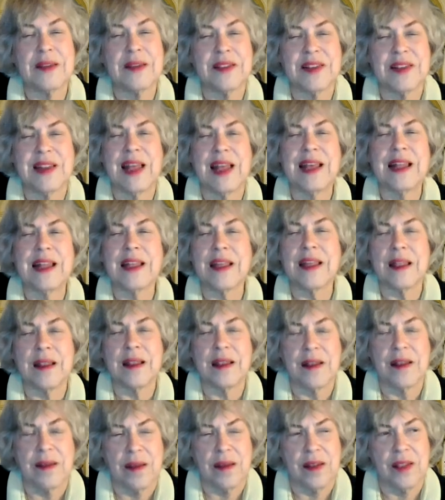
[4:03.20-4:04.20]
It's an
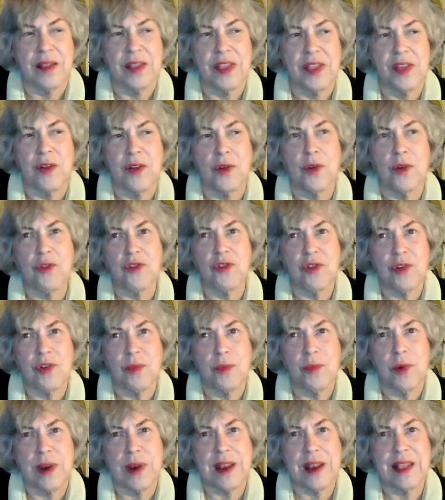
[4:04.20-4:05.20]
Anglican theologian who
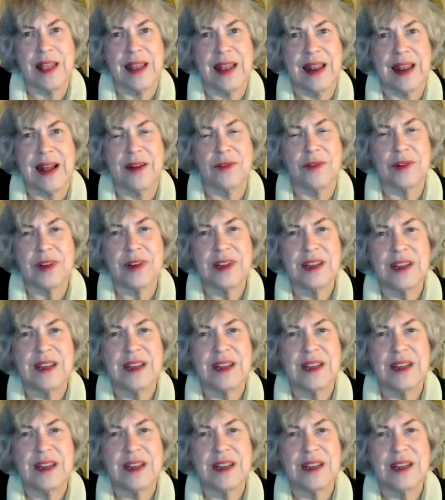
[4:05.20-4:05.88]
pointed that out.